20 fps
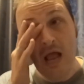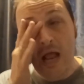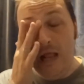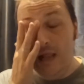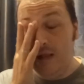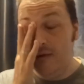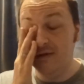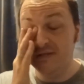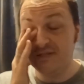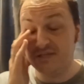
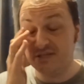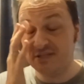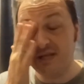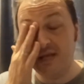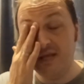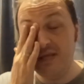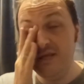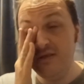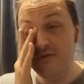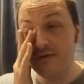And as I
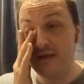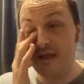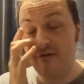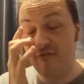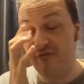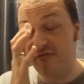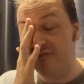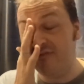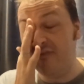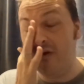say, you
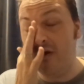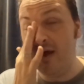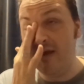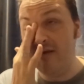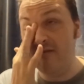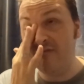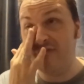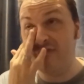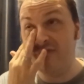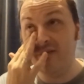get
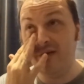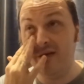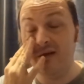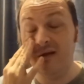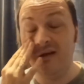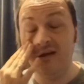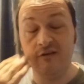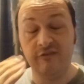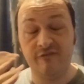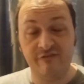five
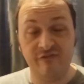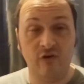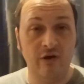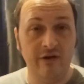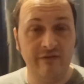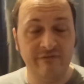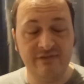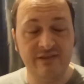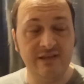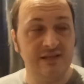uh,
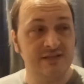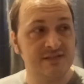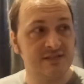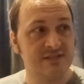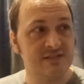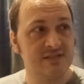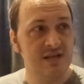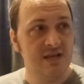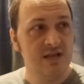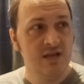five
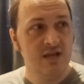discs.